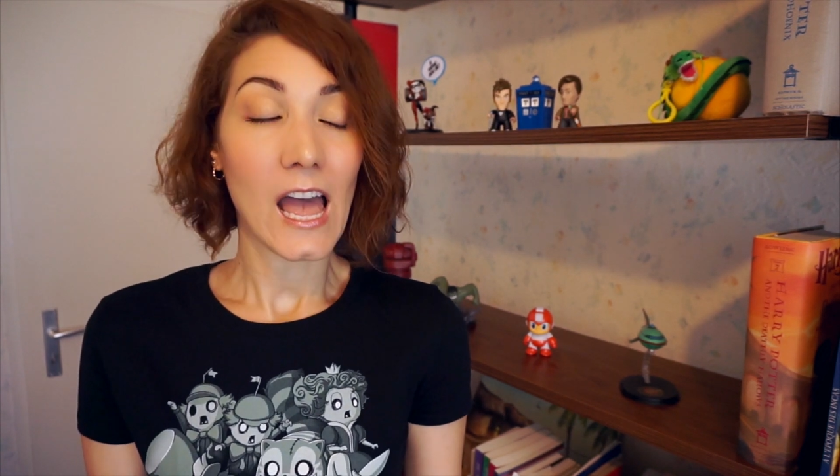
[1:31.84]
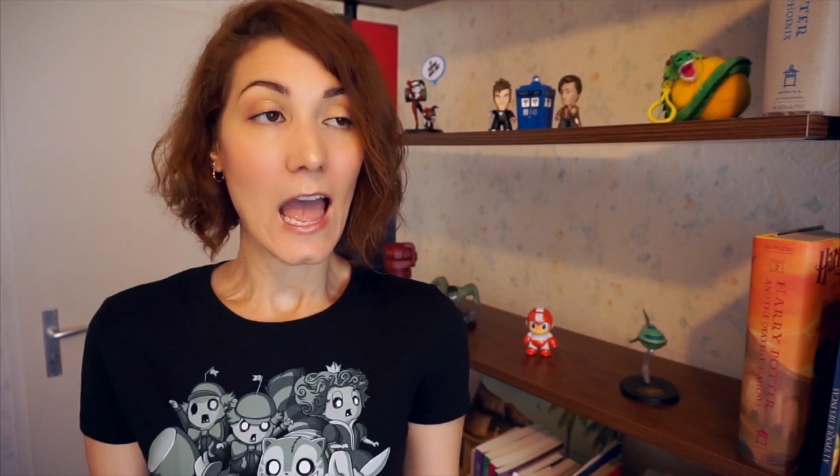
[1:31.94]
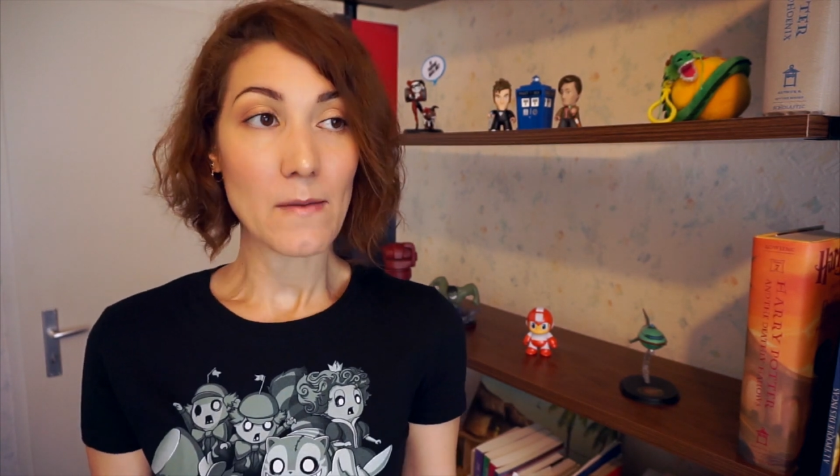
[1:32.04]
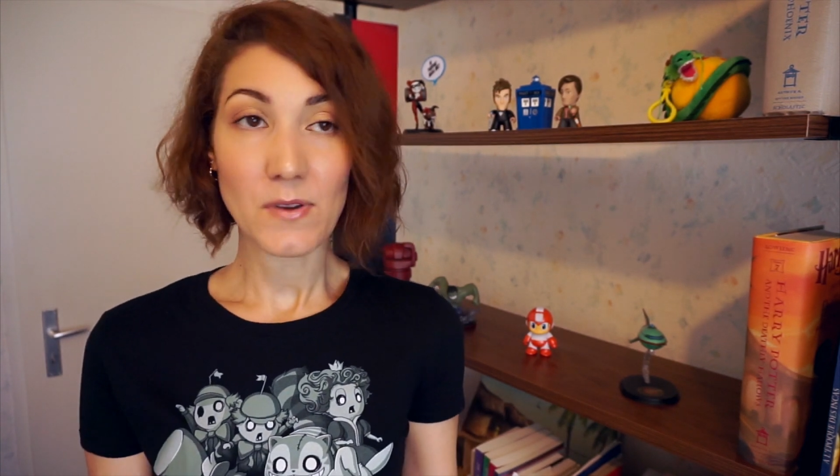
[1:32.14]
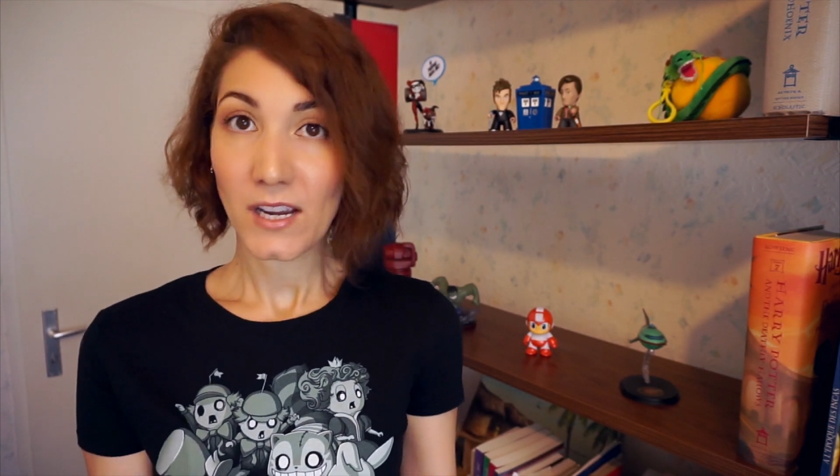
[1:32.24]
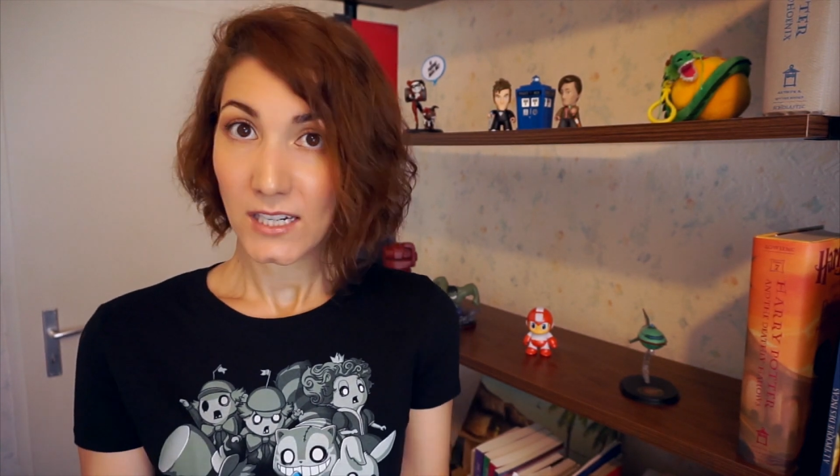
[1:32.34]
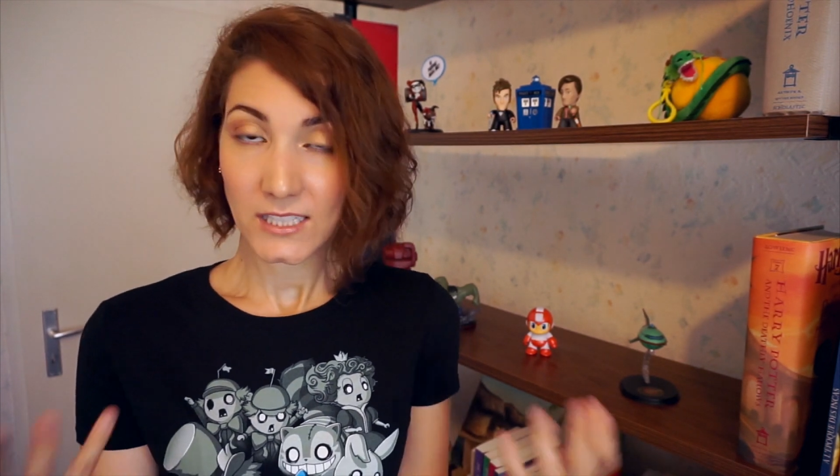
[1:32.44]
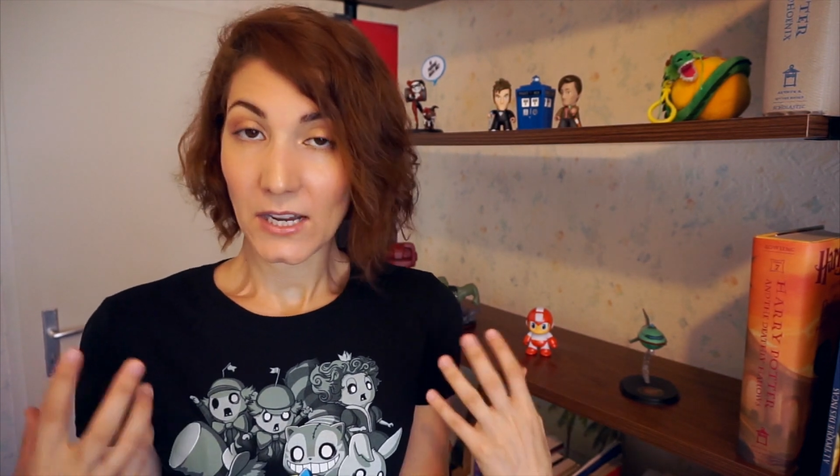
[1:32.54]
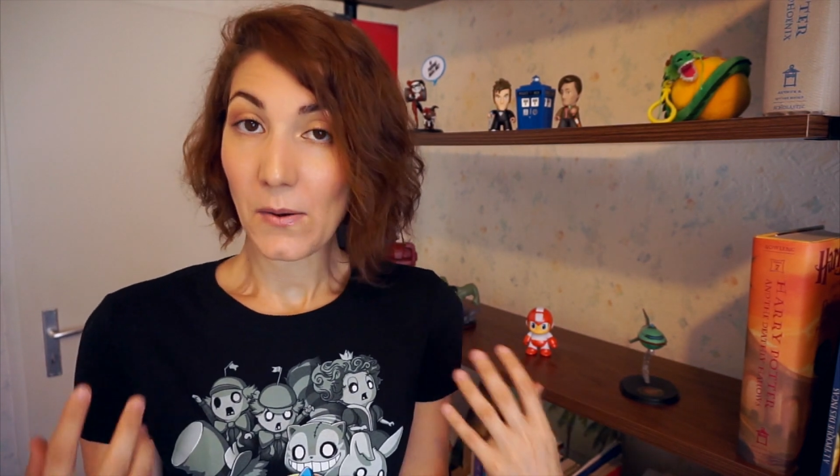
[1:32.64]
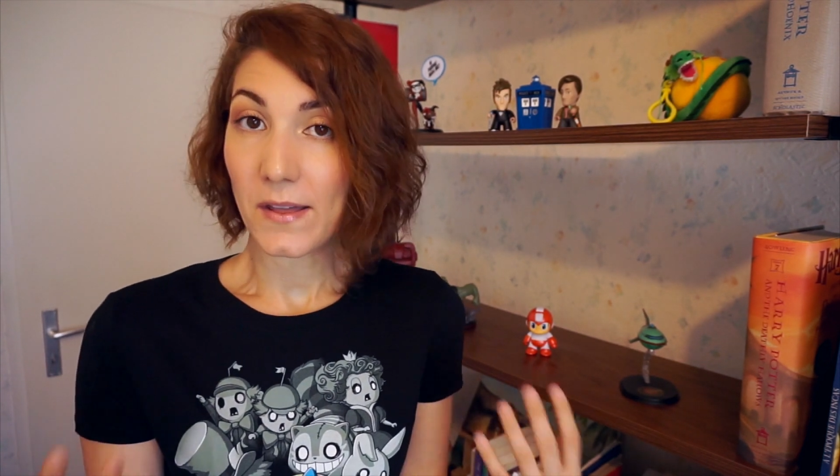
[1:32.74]
I'm not
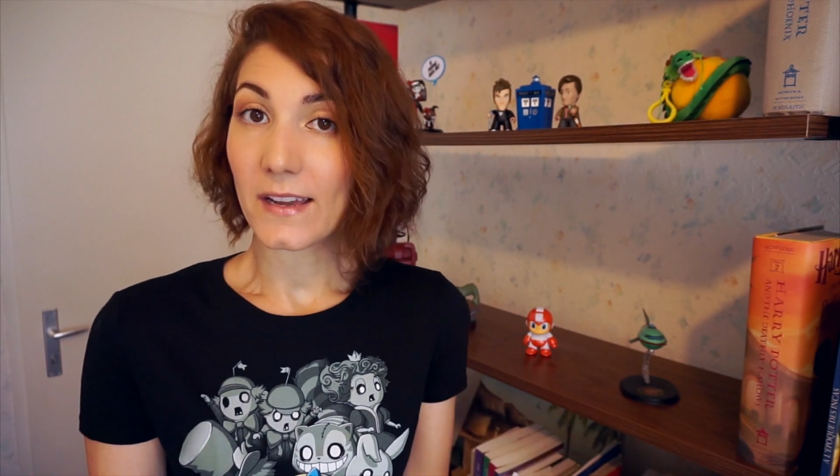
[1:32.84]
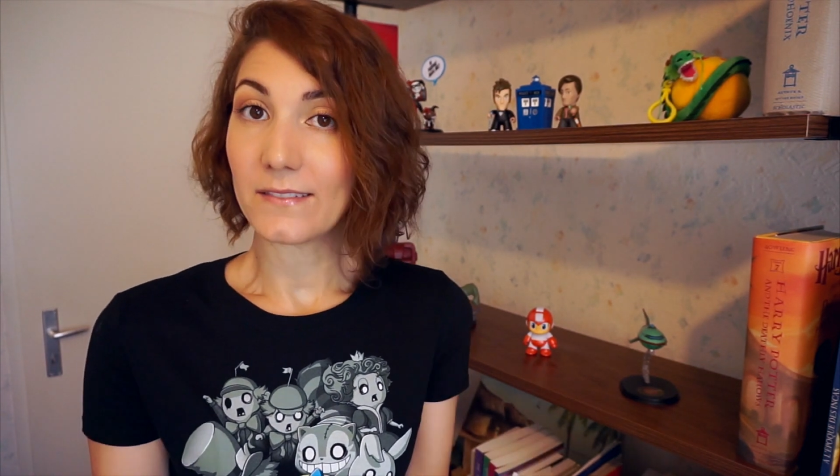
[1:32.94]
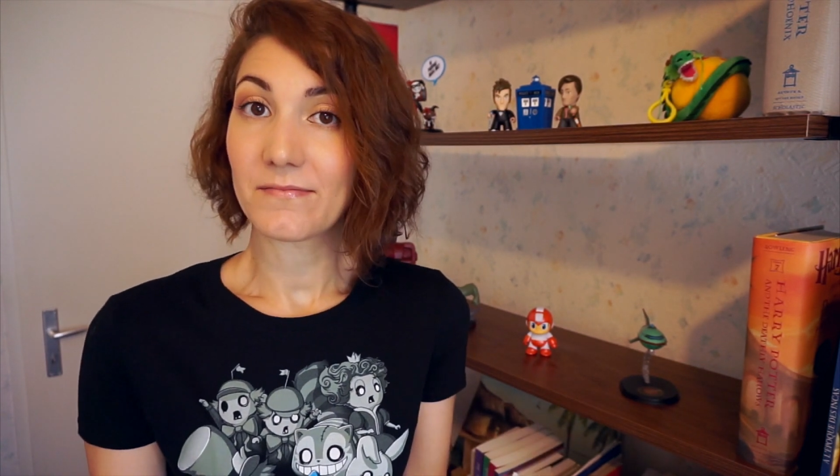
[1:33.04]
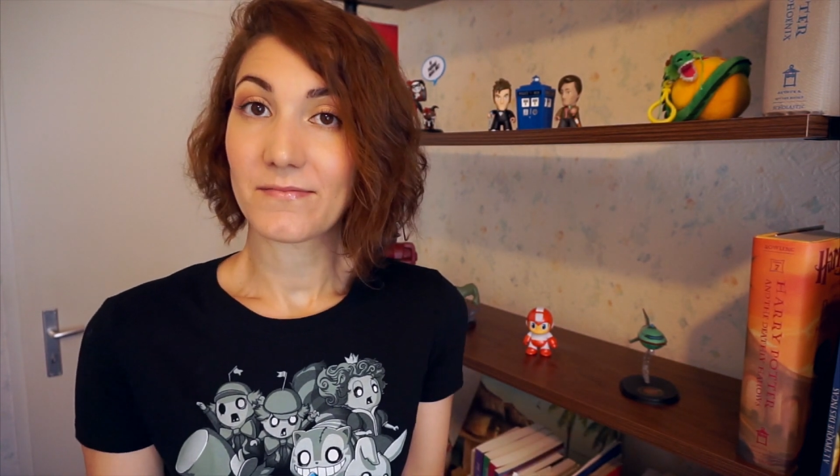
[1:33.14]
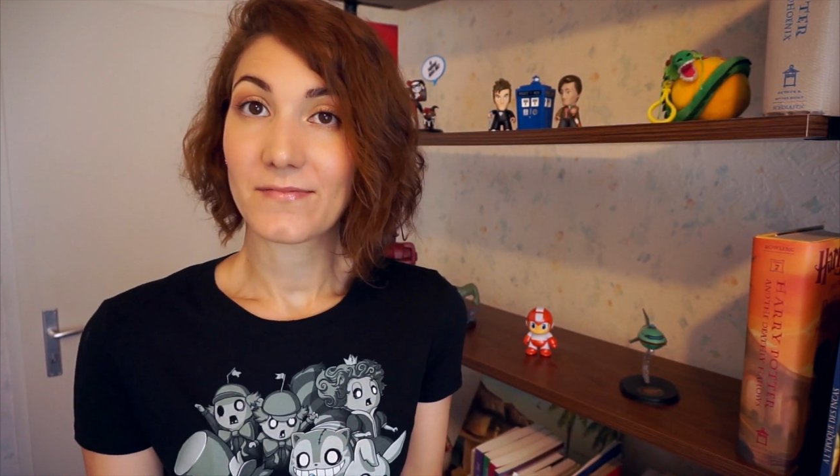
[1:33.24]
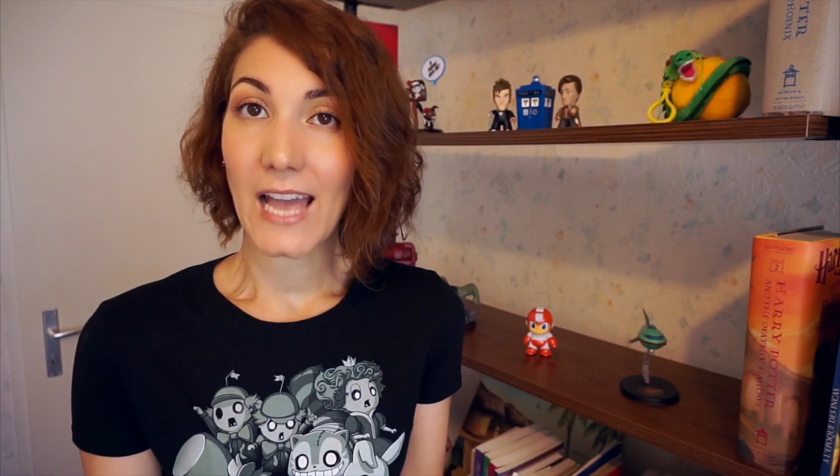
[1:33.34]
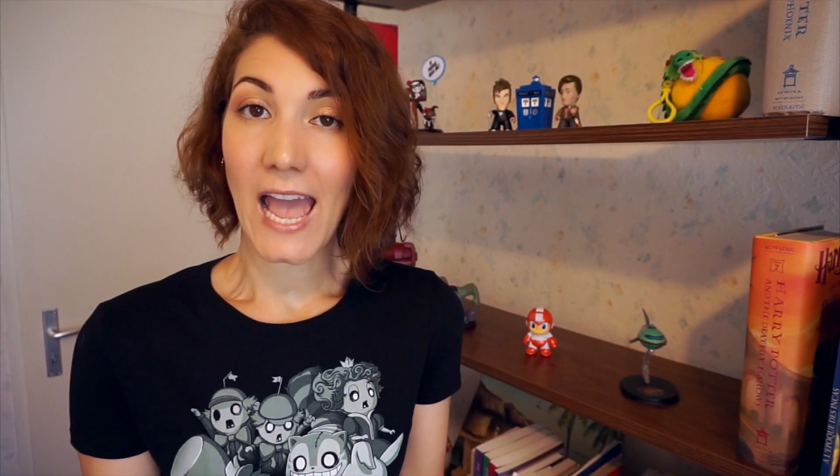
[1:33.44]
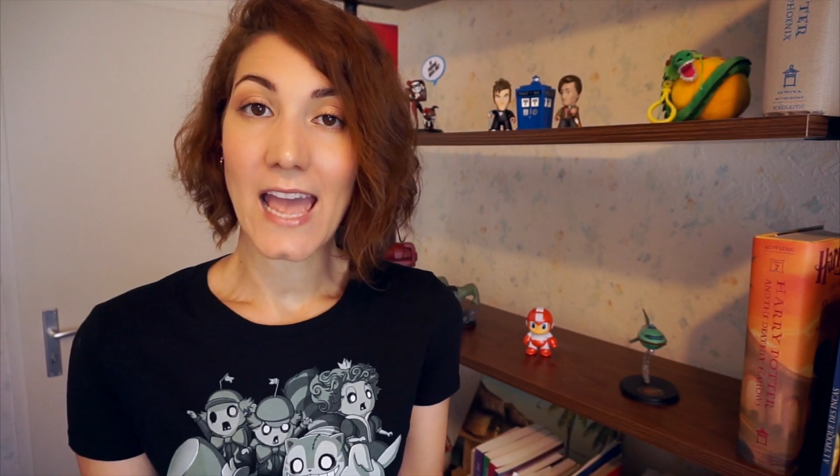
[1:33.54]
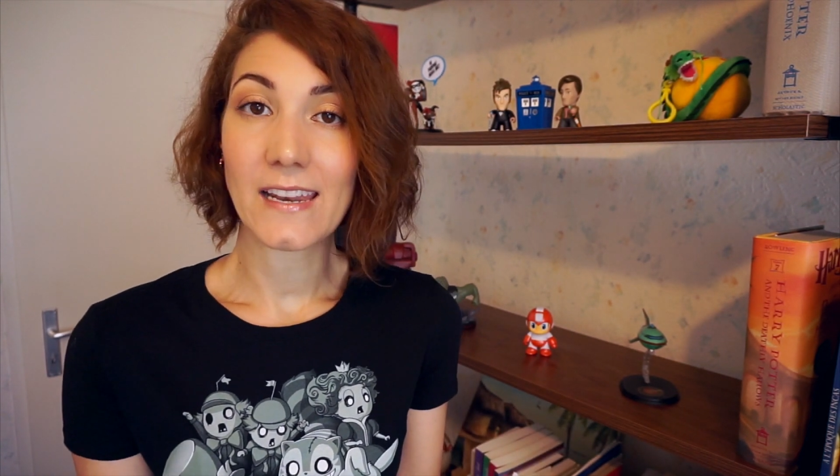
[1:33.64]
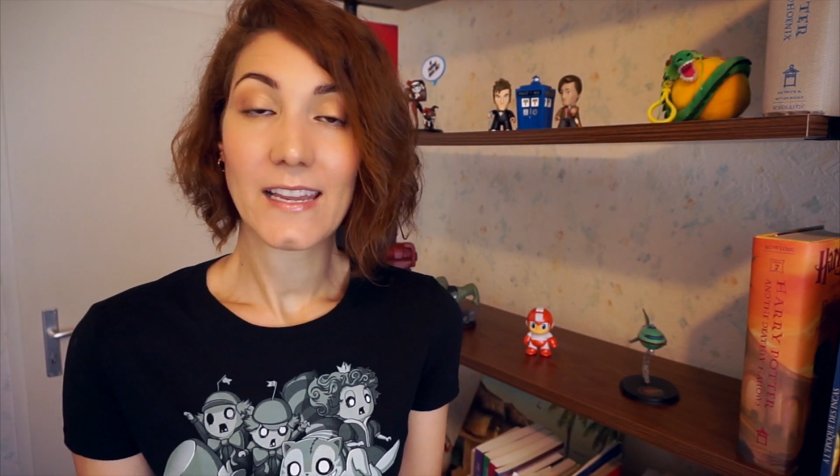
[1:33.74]
gonna deal with it.
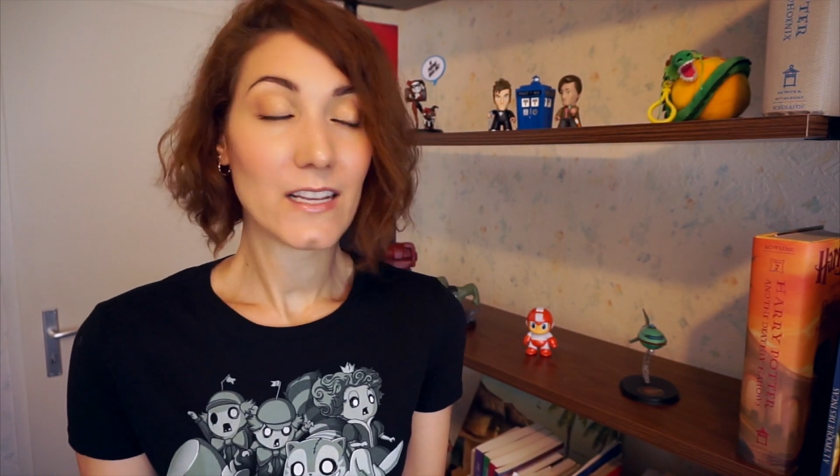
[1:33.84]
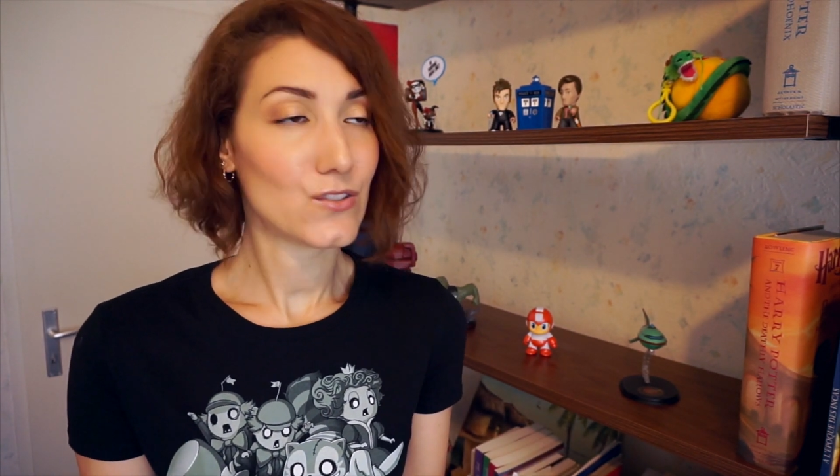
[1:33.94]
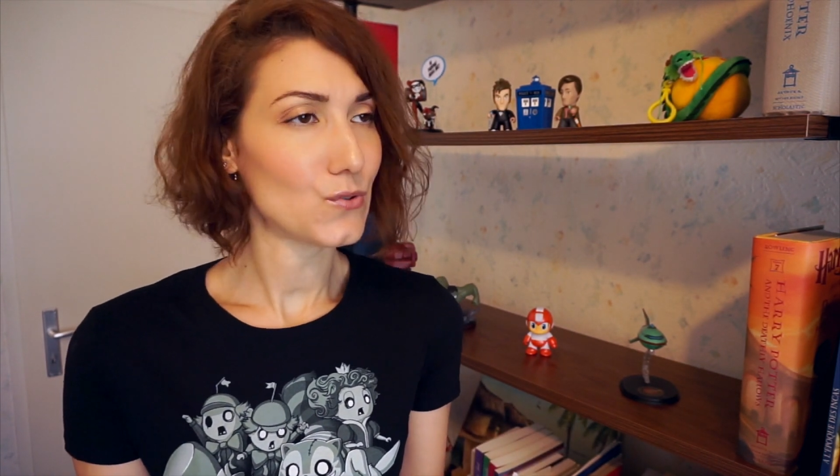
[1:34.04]
And they